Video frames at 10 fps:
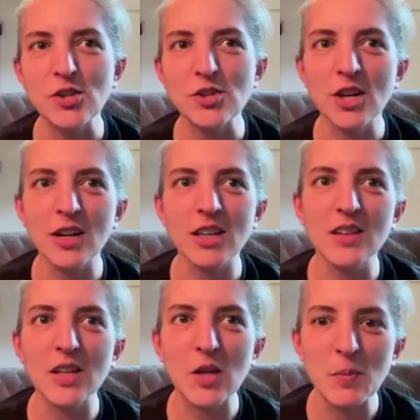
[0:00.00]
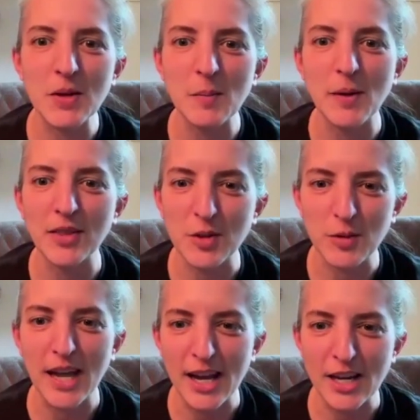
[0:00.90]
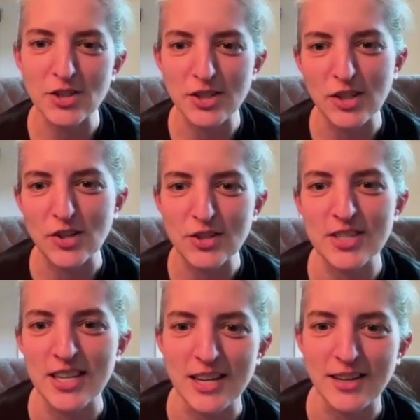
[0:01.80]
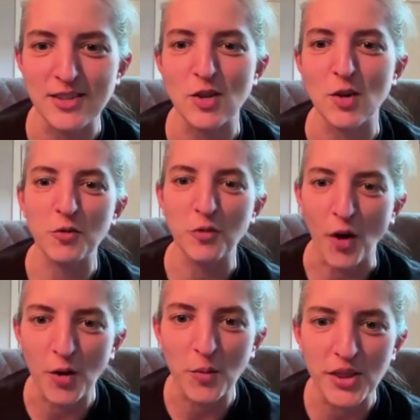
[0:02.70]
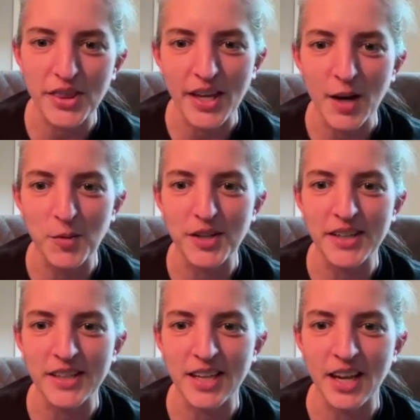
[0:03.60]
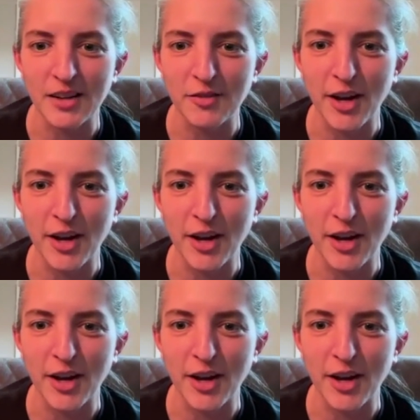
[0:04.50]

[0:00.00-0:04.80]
you talk a little bit about the reaction that you're seeing so far with that one and kind of